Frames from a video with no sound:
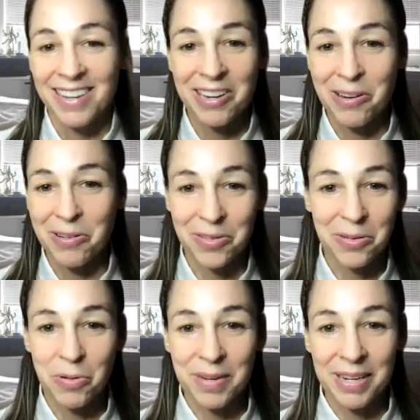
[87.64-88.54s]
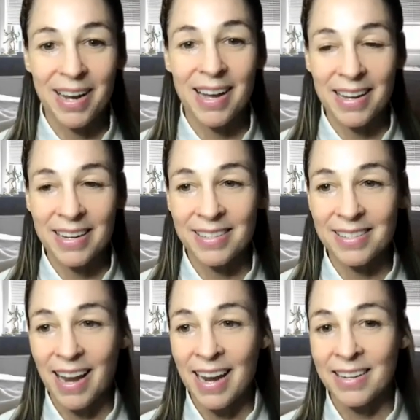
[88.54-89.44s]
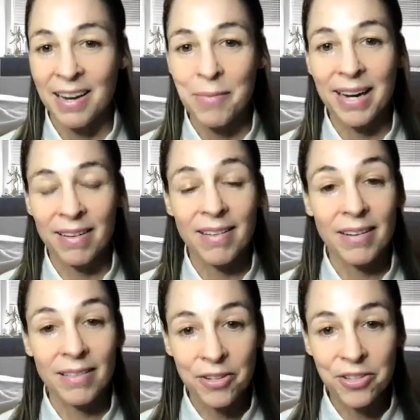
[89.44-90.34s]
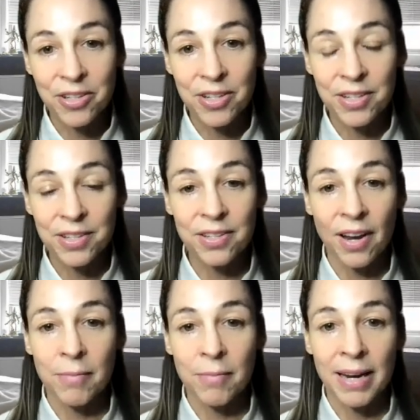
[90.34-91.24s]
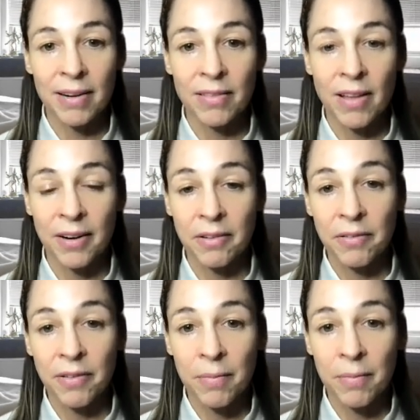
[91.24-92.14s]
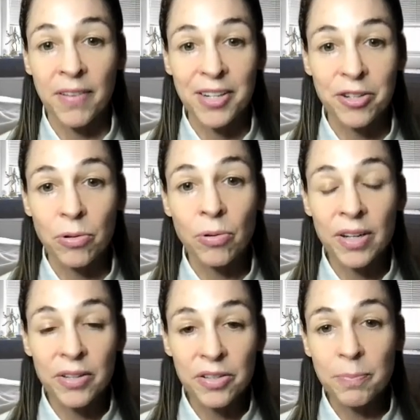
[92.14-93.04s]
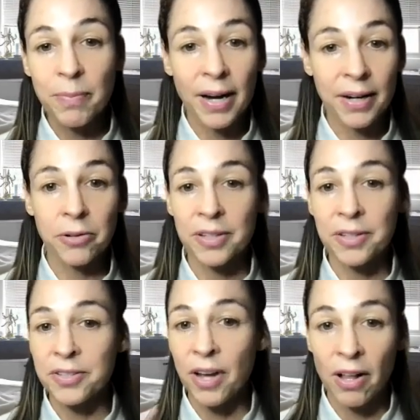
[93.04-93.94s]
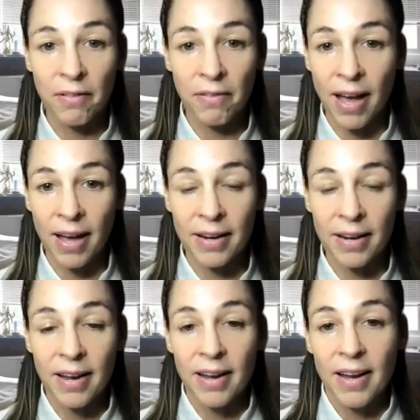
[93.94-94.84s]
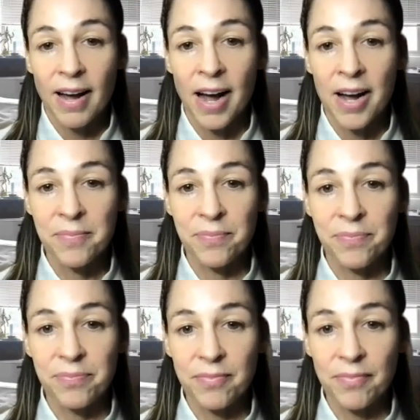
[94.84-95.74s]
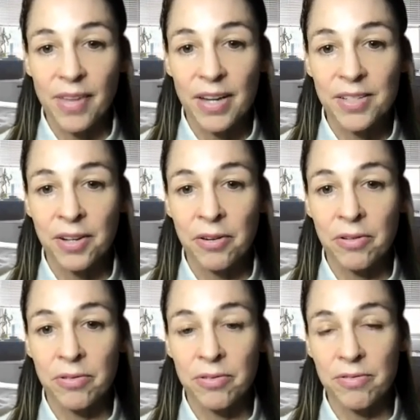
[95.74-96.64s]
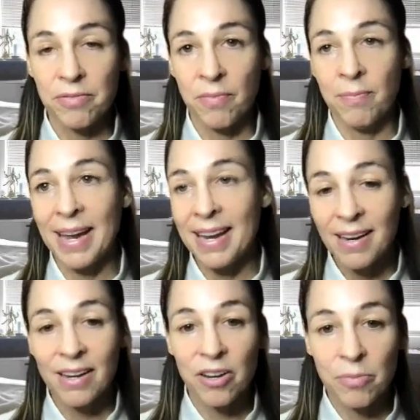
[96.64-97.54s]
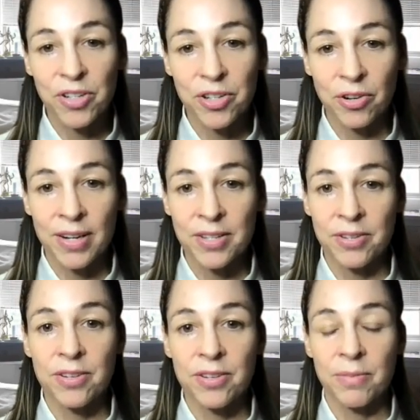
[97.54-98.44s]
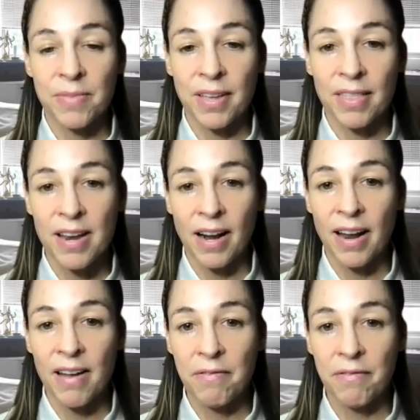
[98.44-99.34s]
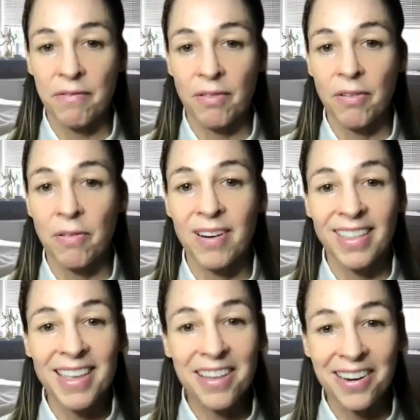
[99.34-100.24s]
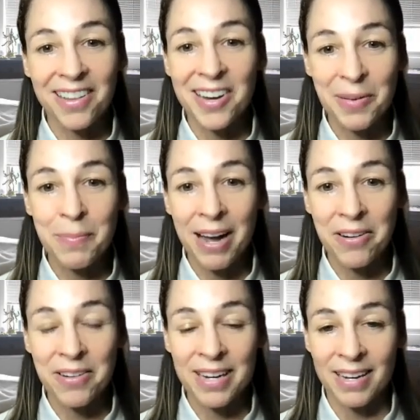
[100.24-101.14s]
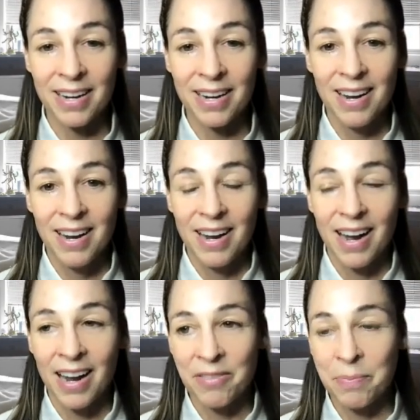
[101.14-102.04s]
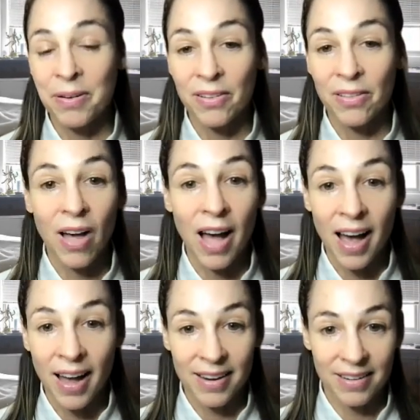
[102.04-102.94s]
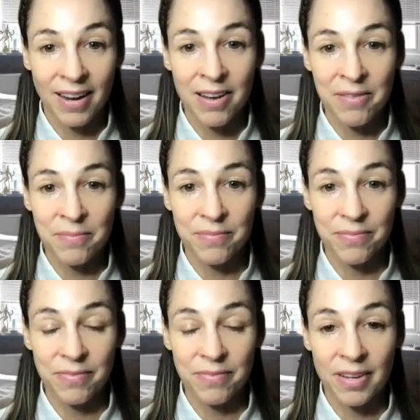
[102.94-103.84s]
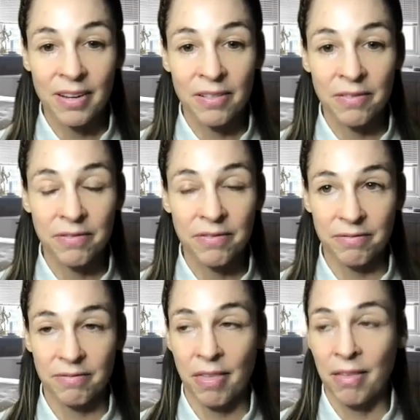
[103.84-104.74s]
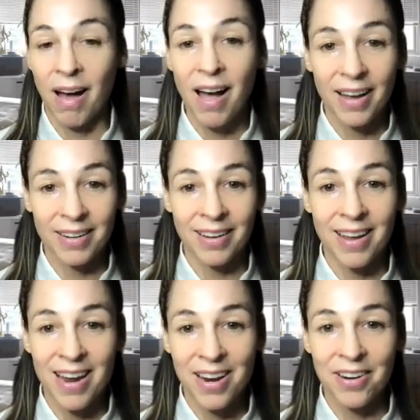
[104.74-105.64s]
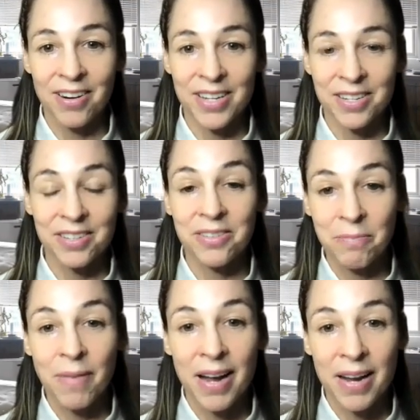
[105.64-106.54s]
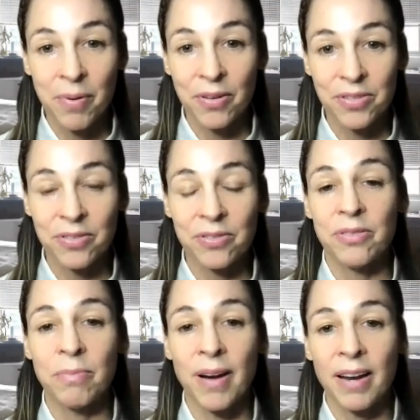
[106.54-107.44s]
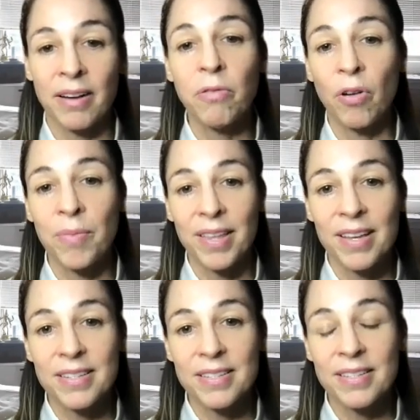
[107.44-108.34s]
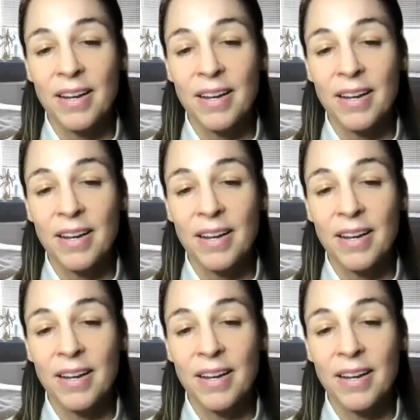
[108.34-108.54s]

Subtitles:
known to womankind. And I made a lot of lotions. I made a lot of facial oils, body oils, all of that. So making a good moisturizer is something that I've really thought a lot about, and I've put a lot of thought and care into my personal brand formulas.